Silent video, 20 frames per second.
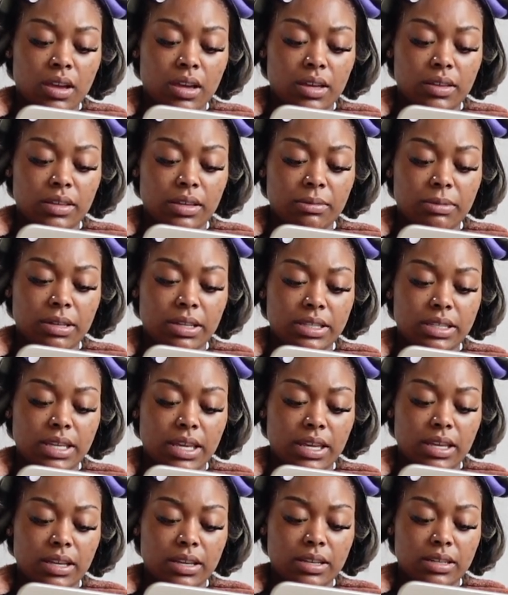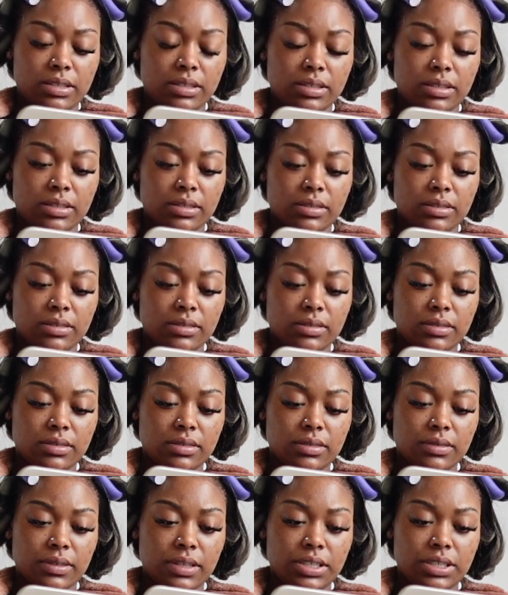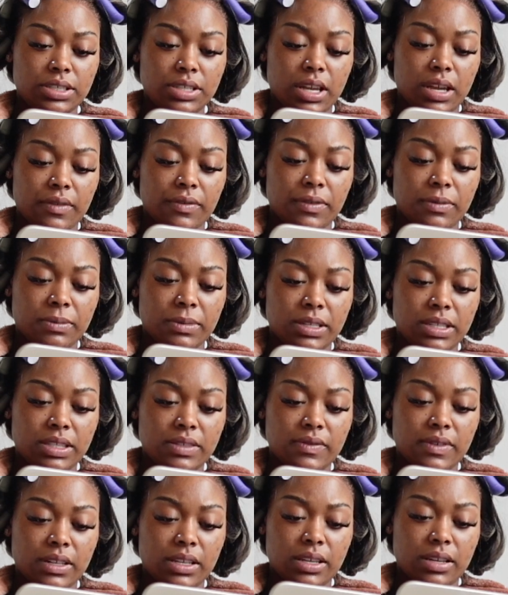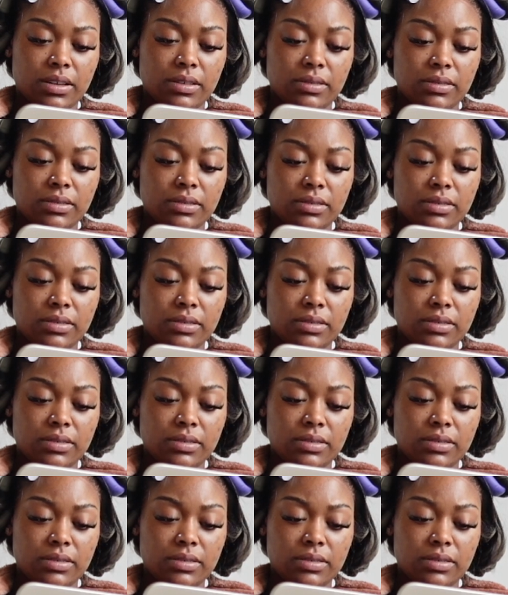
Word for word: I think I'm going to take a screenshot from this video.